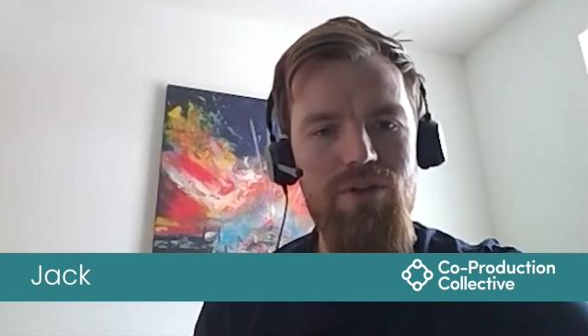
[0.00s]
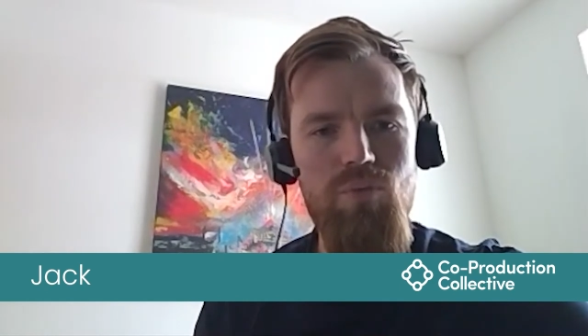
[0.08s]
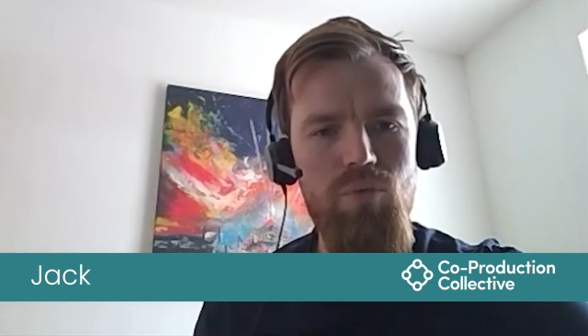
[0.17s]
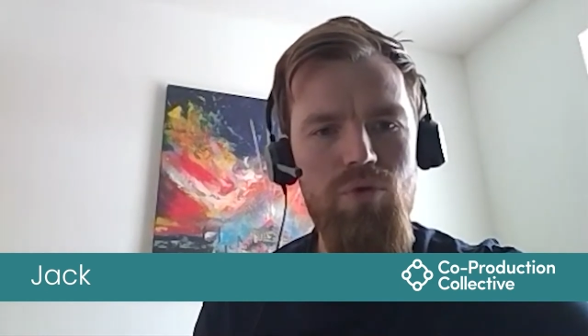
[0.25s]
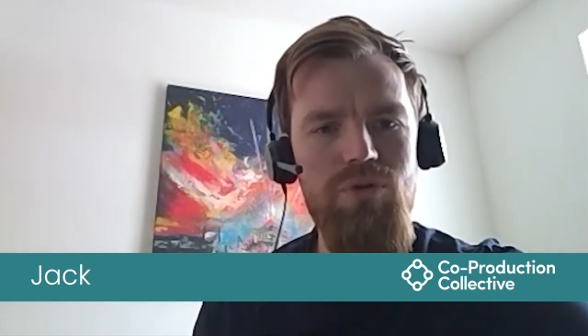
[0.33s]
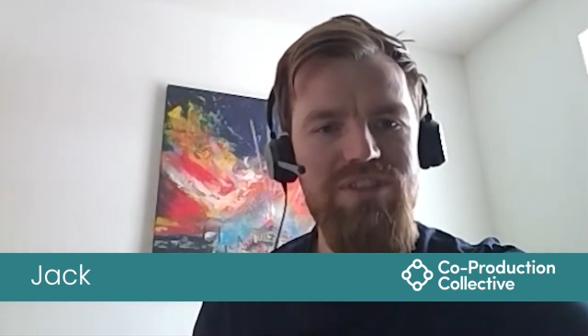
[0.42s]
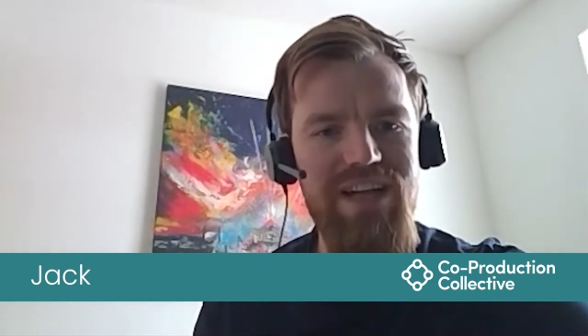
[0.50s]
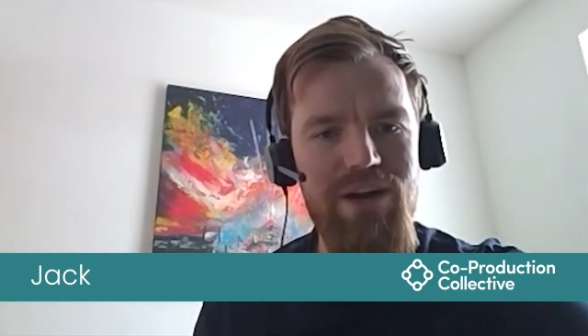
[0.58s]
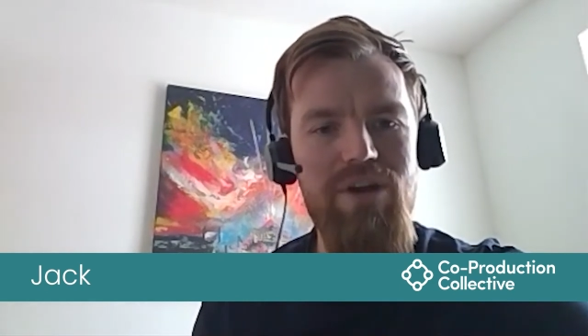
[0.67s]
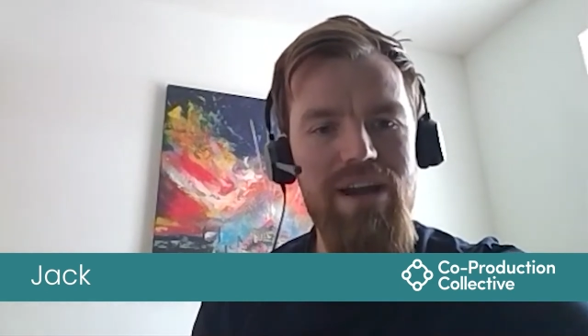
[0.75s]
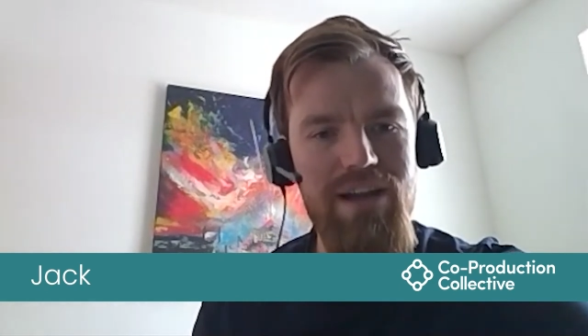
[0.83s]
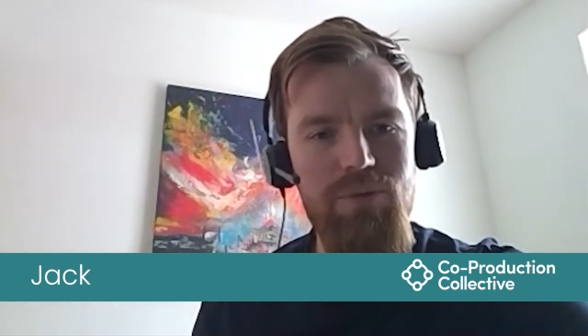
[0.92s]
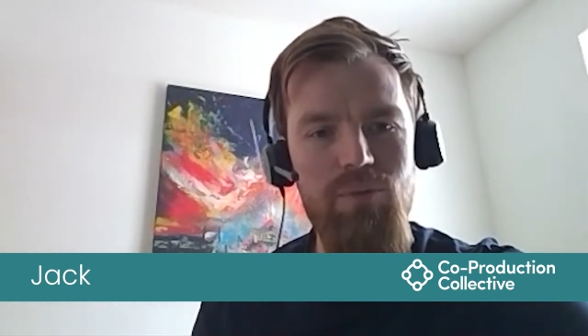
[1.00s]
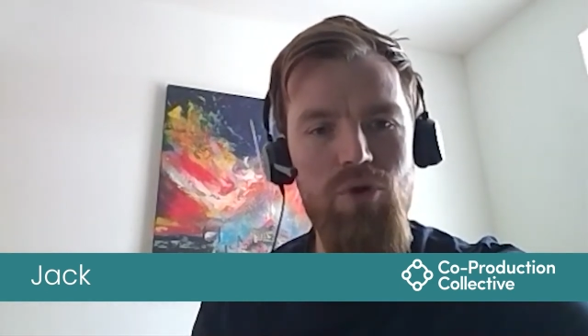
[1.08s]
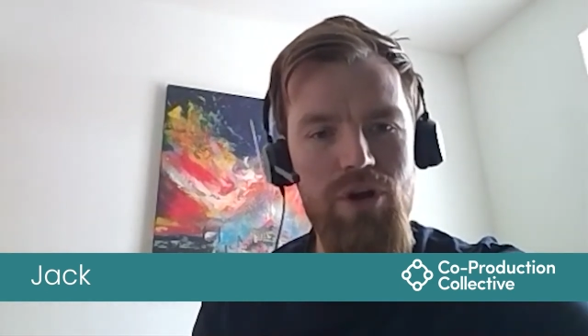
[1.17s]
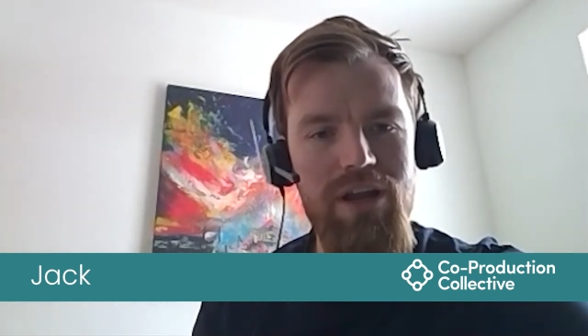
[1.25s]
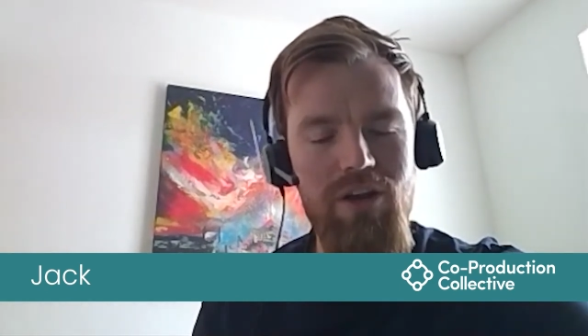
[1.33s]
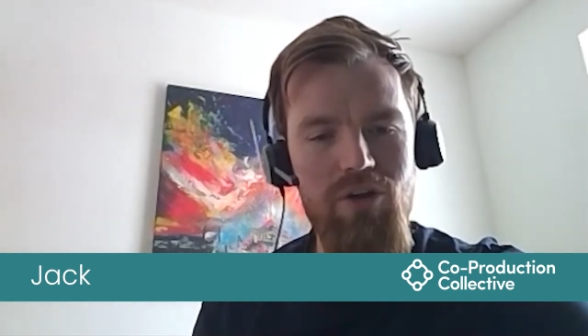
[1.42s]
w- directly
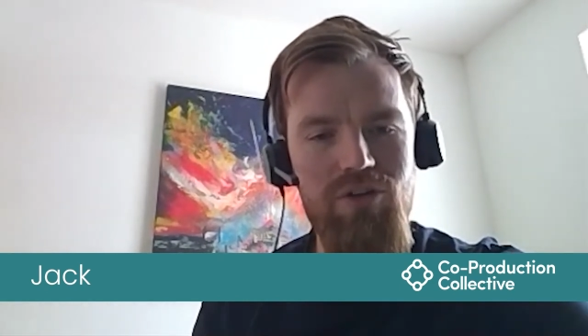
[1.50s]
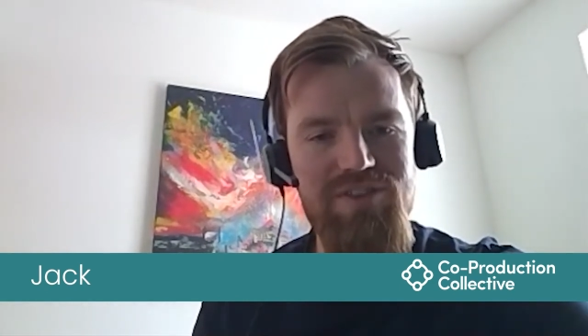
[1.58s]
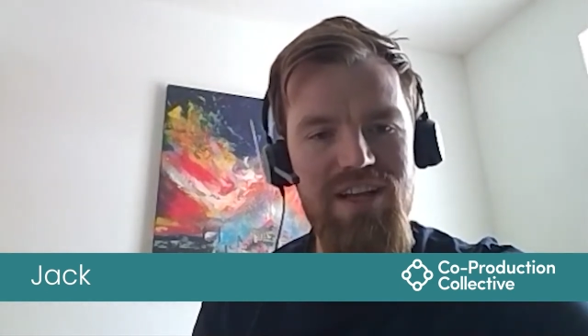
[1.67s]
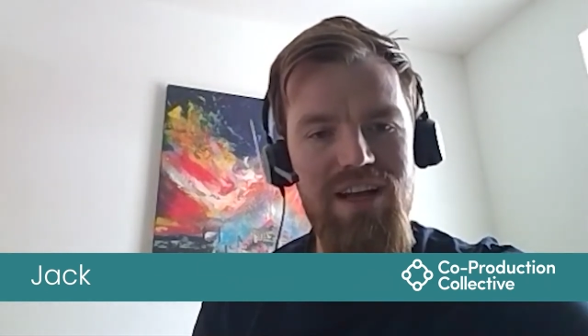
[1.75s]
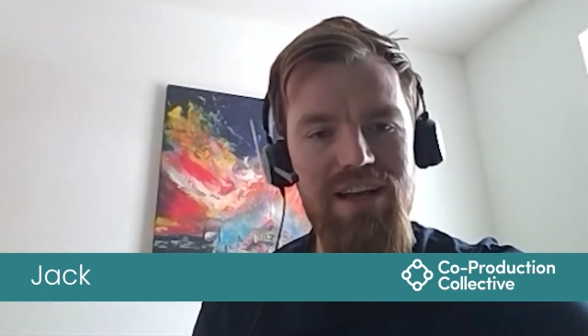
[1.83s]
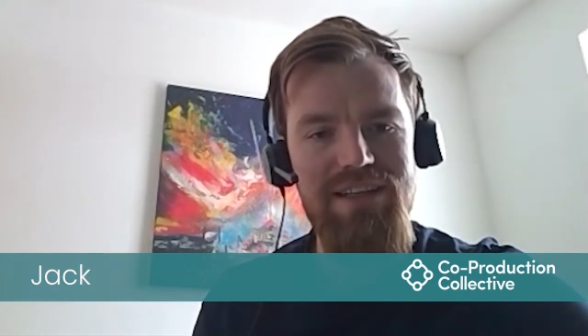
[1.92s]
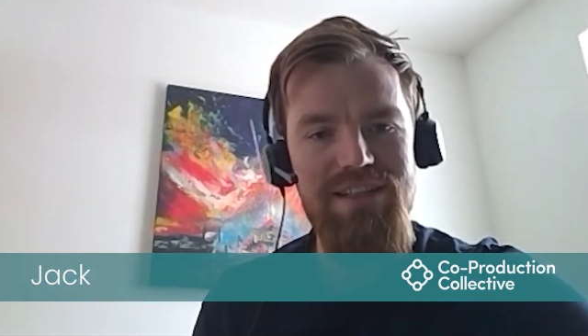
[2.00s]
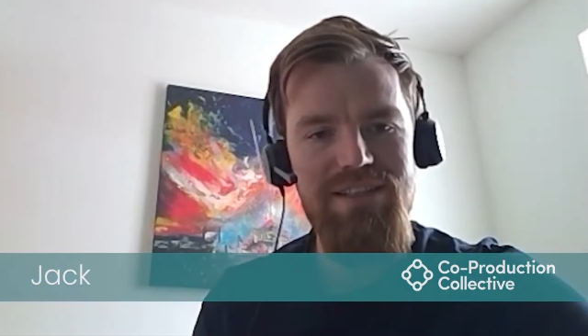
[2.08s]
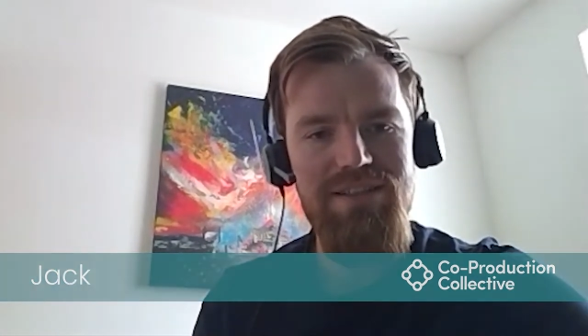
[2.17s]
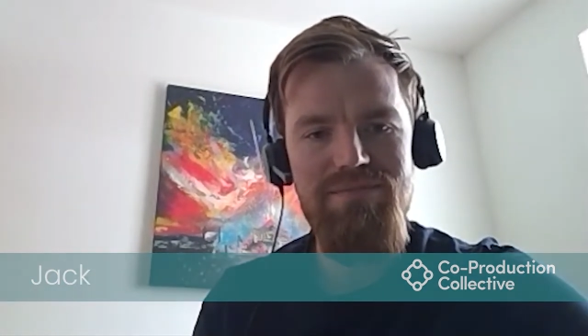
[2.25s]
working alongside